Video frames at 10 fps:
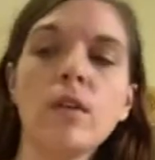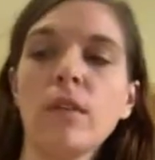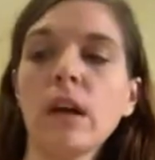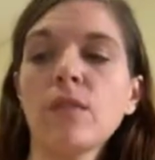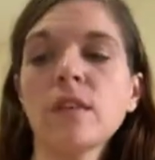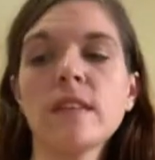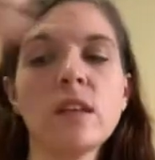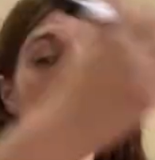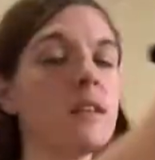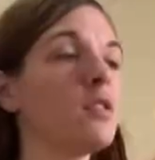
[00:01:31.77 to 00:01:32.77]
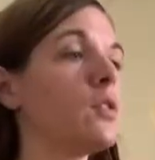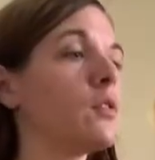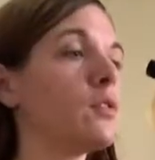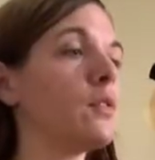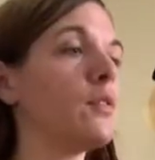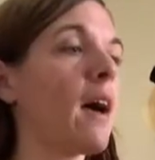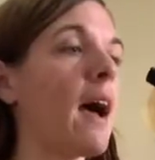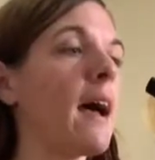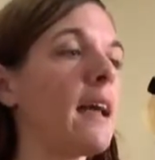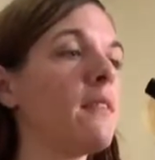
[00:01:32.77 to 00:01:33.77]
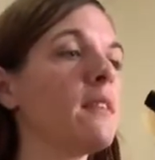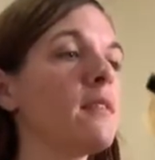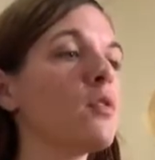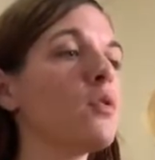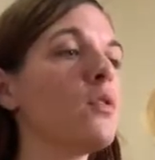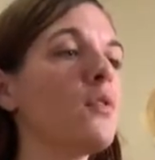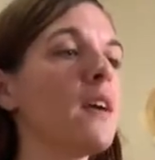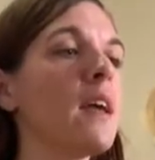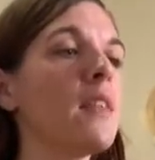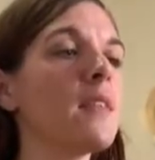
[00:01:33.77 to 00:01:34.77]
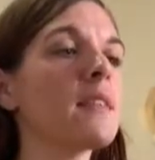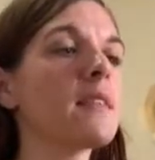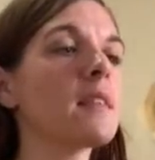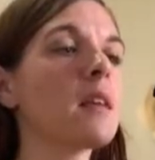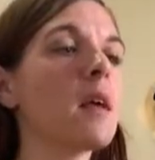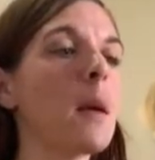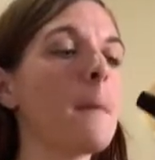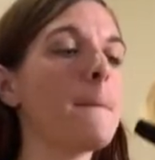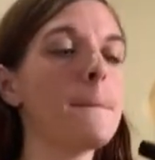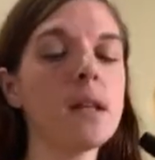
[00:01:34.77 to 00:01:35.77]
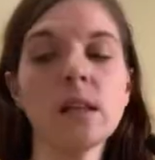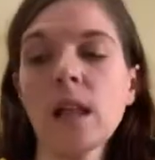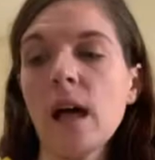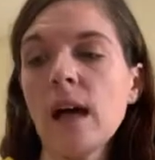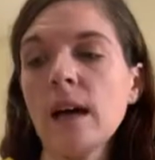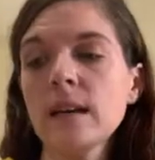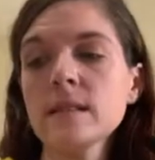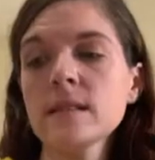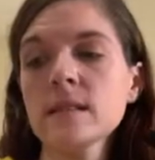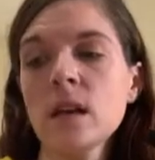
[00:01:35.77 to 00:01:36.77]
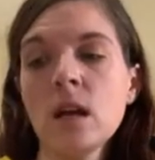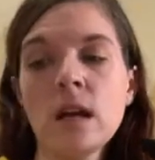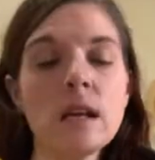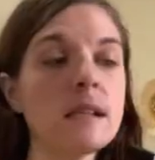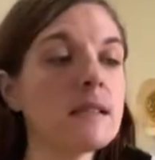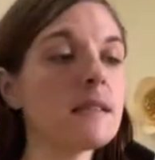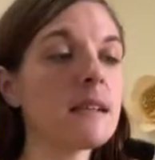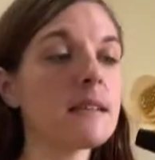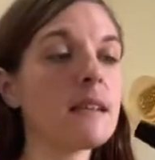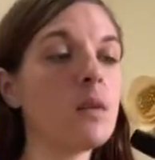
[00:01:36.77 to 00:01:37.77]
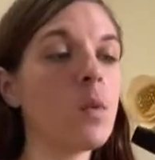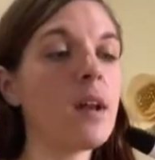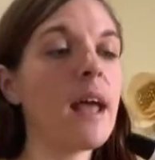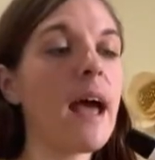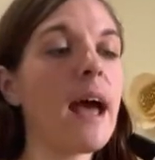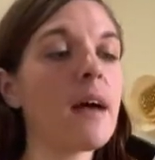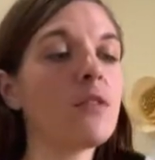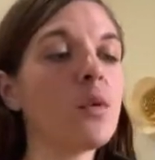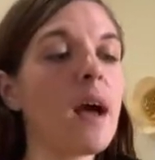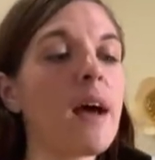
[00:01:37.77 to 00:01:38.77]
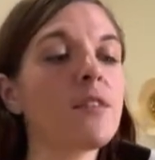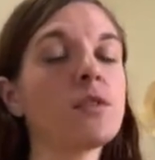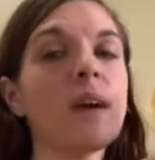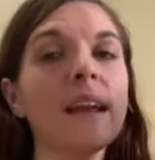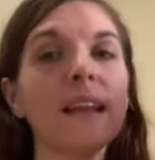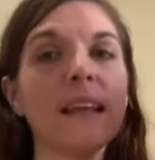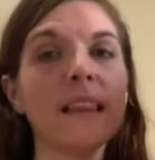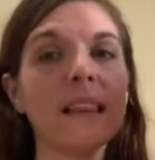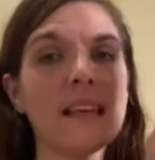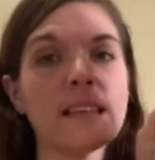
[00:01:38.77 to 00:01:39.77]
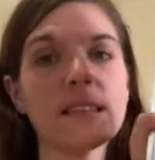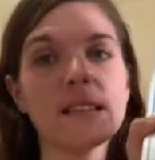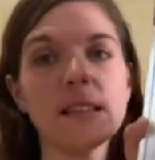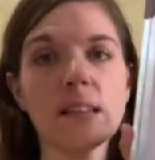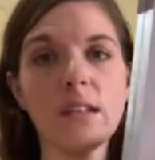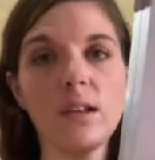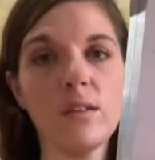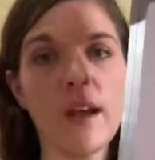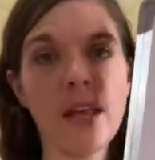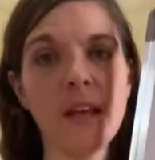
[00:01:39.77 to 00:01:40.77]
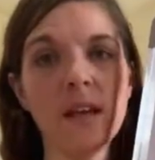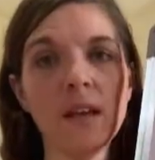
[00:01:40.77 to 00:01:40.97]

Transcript: very first thing you need to do is do 5 and 2 fifths plus 6 and 1 half. You have to write it like this, right?